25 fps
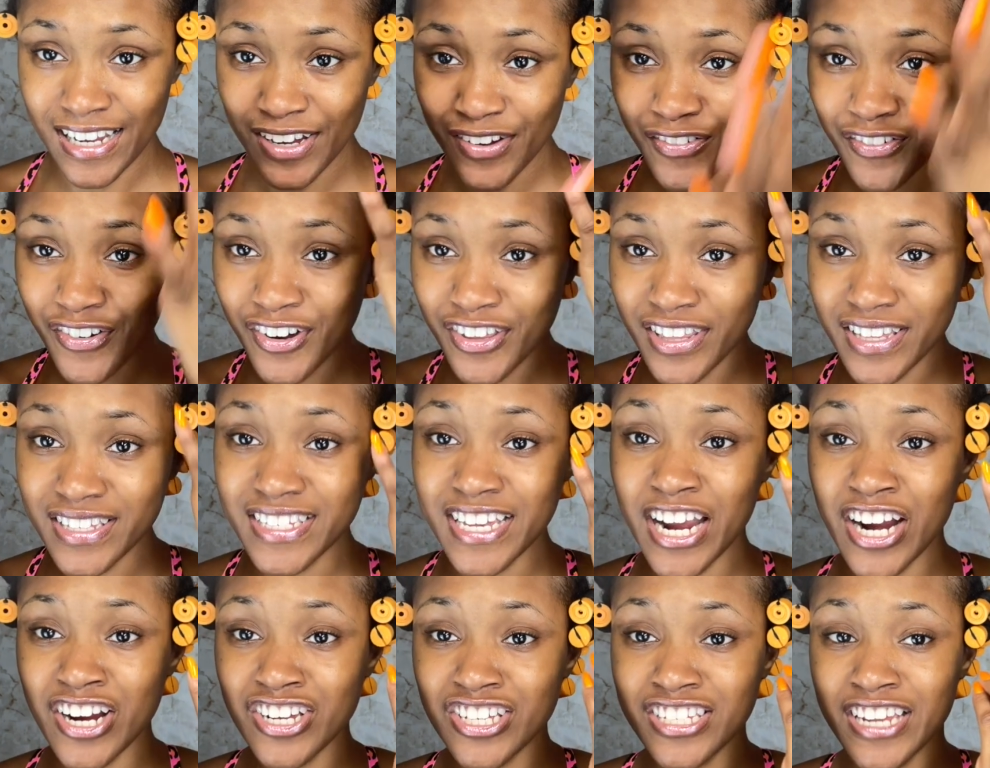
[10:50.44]
for this
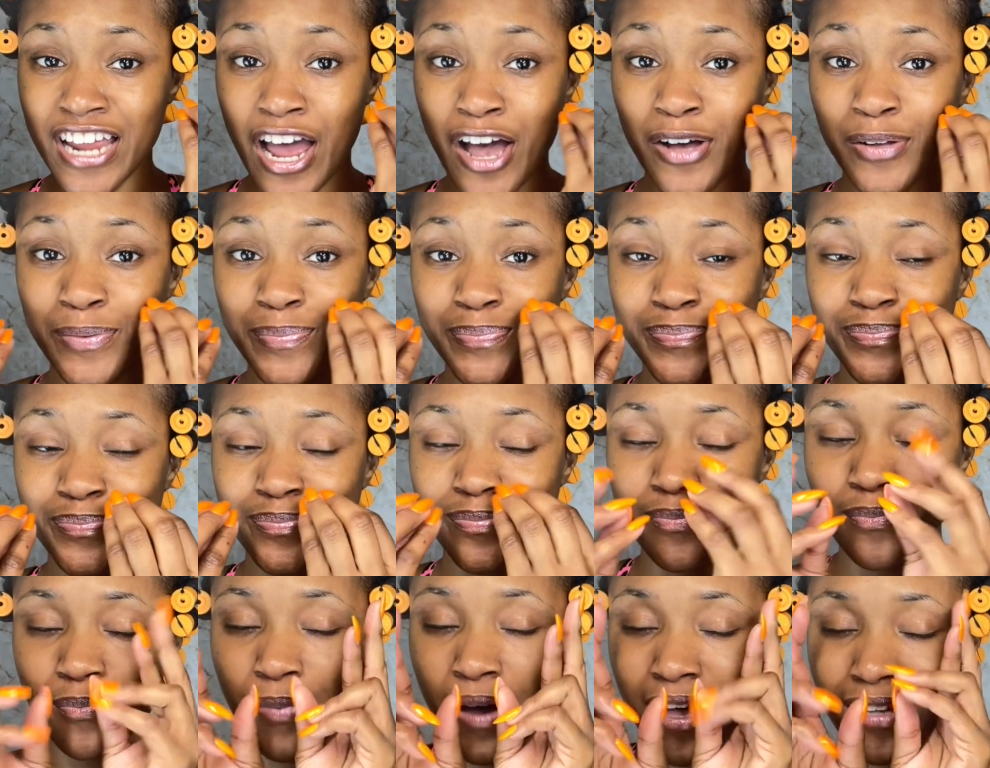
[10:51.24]
hairstyle.
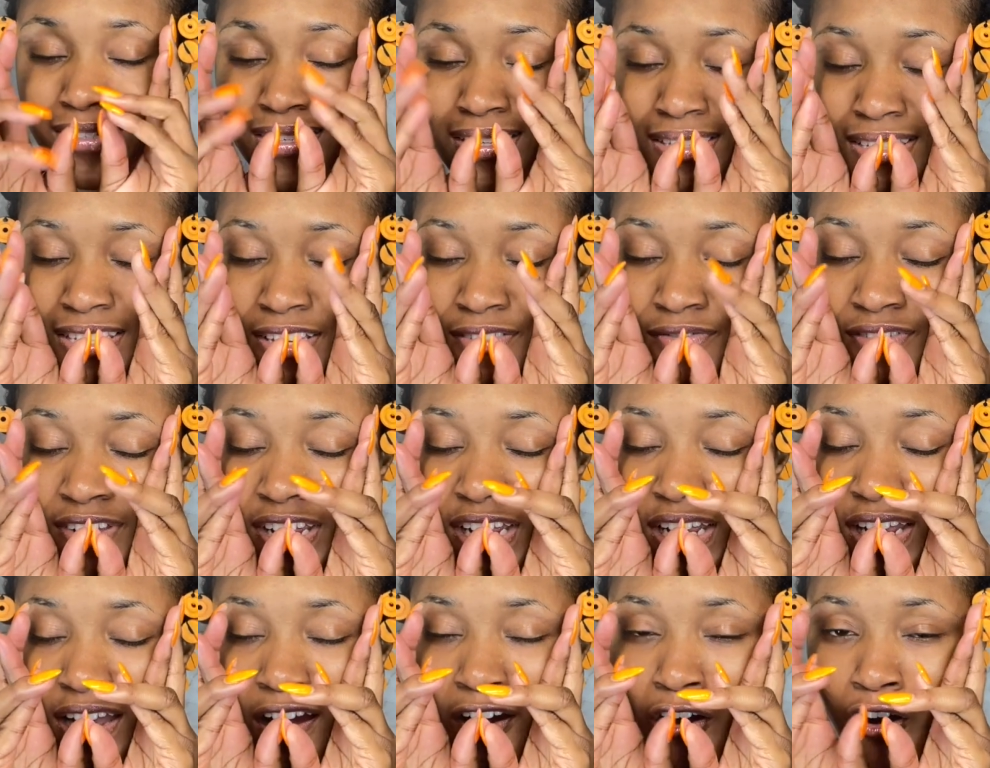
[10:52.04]

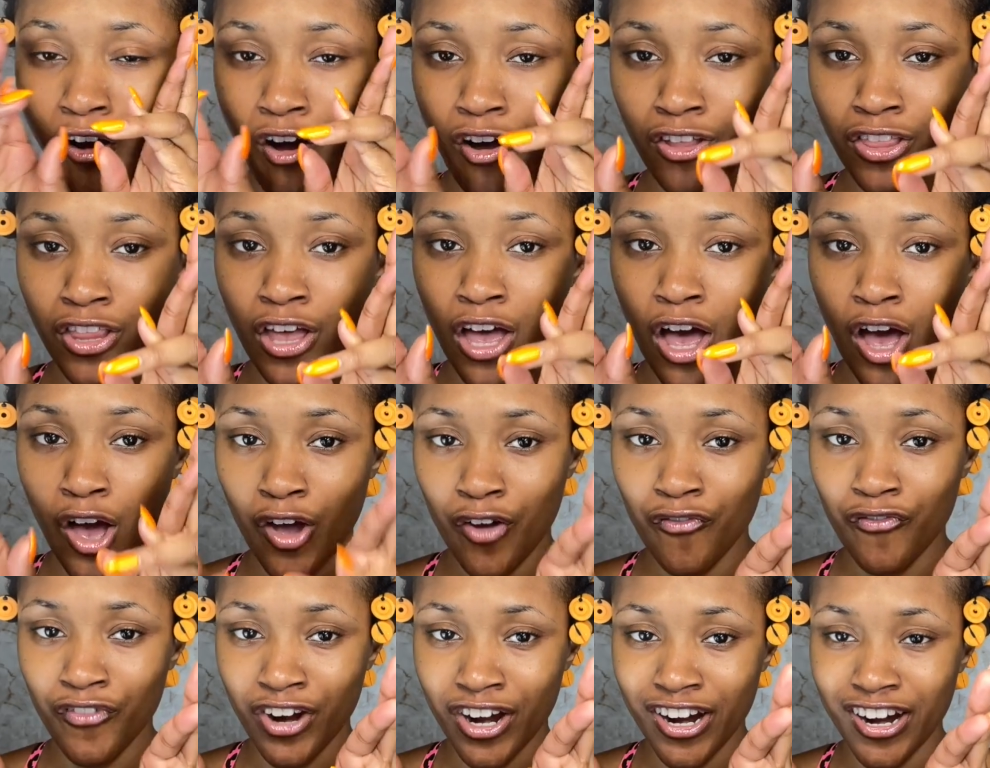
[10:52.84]
Positivity all over.